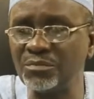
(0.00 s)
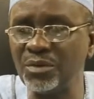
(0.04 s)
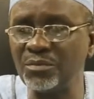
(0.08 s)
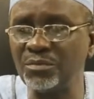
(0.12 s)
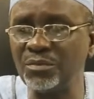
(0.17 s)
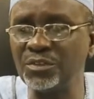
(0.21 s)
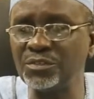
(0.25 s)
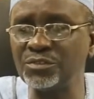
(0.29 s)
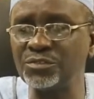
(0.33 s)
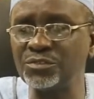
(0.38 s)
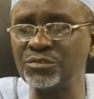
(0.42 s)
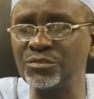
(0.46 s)

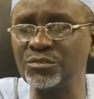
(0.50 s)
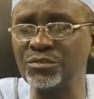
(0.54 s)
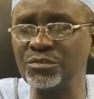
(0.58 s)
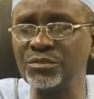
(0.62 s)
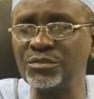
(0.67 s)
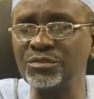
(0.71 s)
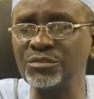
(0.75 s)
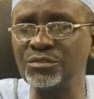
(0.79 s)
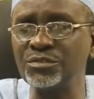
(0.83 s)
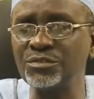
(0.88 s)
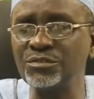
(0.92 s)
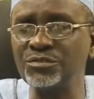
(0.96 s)
Public
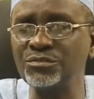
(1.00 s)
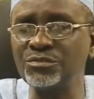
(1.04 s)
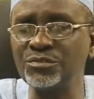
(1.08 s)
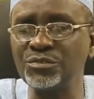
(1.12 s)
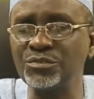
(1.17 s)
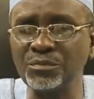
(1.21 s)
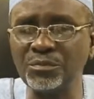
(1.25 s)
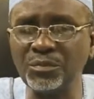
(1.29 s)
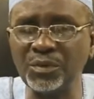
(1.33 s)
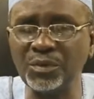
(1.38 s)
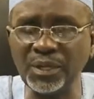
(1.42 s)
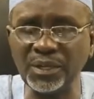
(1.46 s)
schools used
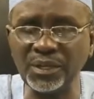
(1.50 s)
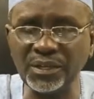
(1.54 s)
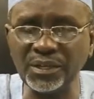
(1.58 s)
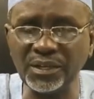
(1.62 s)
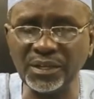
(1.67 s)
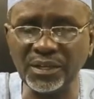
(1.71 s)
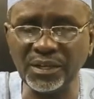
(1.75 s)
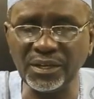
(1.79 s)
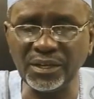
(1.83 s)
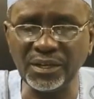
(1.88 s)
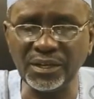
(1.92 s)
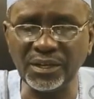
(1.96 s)
to be
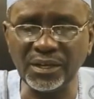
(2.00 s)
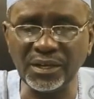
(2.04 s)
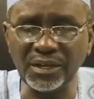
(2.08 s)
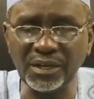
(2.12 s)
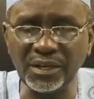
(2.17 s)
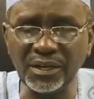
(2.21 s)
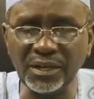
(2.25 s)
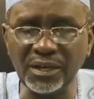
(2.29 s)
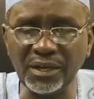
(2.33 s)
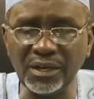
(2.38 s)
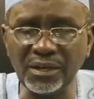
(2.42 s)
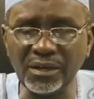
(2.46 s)

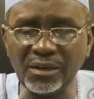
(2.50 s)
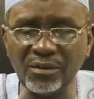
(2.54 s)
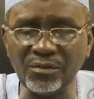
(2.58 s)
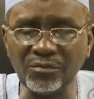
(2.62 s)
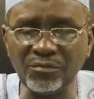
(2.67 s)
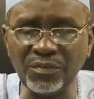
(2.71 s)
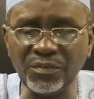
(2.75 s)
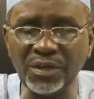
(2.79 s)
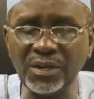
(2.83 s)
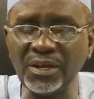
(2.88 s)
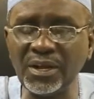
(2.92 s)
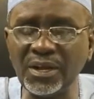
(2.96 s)
uh, a
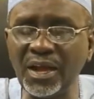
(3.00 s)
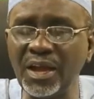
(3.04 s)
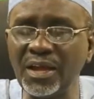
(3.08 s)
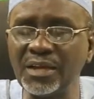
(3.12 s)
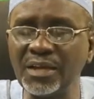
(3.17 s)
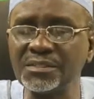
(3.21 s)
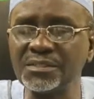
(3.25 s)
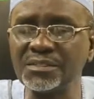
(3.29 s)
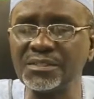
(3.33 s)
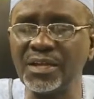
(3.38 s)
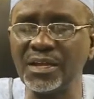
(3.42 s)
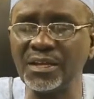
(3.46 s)
very
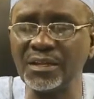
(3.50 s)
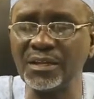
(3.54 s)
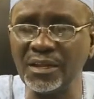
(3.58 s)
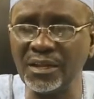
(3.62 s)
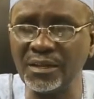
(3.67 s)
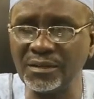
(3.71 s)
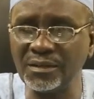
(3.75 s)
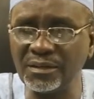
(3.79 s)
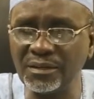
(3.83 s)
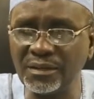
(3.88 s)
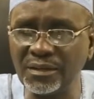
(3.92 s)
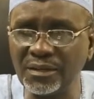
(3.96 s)
high
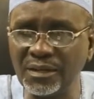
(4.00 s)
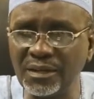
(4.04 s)
standard,